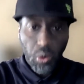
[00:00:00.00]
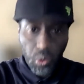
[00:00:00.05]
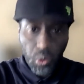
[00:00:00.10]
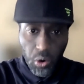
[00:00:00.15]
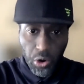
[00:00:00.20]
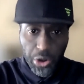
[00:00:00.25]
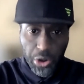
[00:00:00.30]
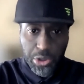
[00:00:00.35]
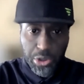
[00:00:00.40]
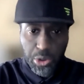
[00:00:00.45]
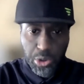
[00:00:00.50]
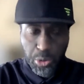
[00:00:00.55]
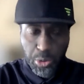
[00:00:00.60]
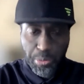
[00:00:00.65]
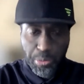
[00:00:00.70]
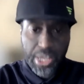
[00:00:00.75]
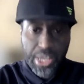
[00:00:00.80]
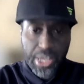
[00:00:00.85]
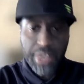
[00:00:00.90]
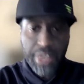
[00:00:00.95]
or
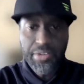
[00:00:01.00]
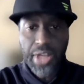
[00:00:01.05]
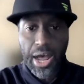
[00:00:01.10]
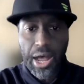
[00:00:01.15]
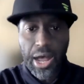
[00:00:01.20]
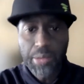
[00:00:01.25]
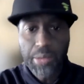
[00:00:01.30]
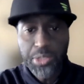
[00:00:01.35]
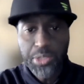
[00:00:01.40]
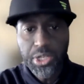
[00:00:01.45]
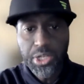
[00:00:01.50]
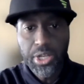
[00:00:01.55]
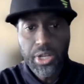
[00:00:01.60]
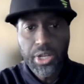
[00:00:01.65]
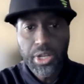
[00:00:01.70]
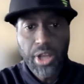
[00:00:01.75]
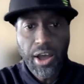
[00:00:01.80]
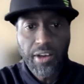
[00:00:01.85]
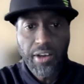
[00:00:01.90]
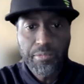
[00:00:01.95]
you'll be given the
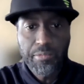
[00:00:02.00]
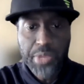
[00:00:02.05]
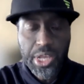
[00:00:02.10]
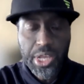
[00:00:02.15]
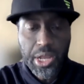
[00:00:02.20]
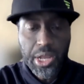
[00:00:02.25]
option of